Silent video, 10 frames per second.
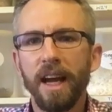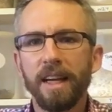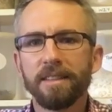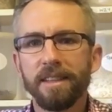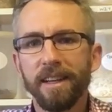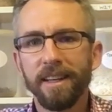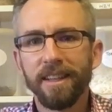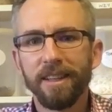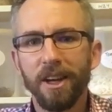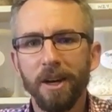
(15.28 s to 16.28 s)
and
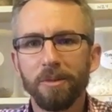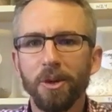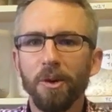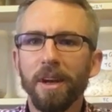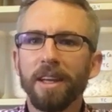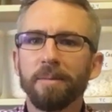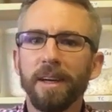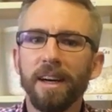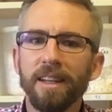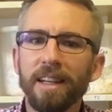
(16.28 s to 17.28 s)
today I'm talking
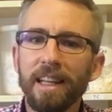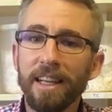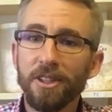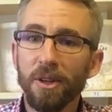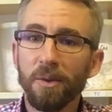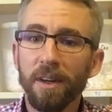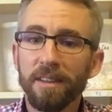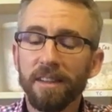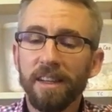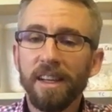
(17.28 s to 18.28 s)
about Zhong Wan,
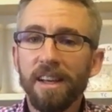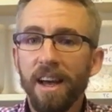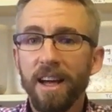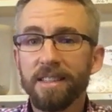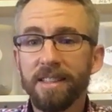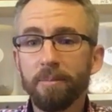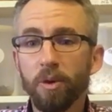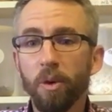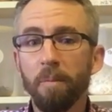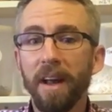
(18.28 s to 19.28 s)
a
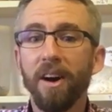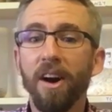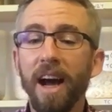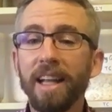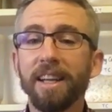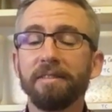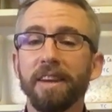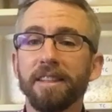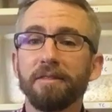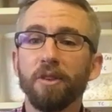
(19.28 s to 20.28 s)
simple but highly
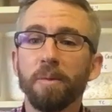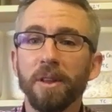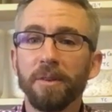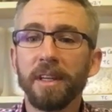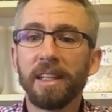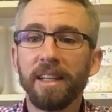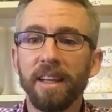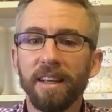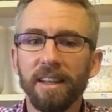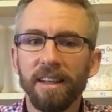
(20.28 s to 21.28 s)
effective formula in
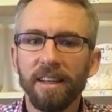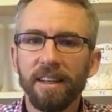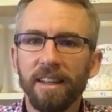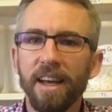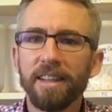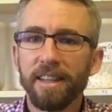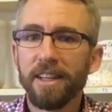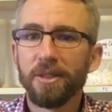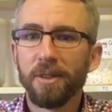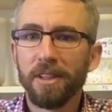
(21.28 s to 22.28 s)
clinic, and it
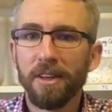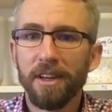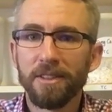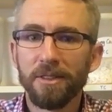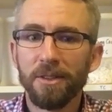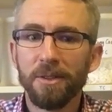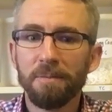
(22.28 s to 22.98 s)
tastes really nice too.